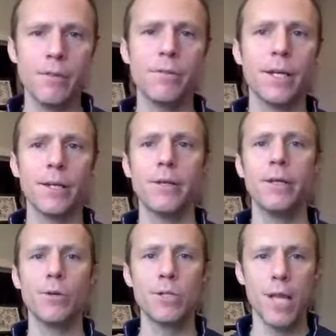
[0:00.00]
of like
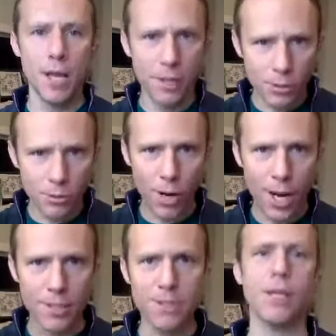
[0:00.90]
saying grace,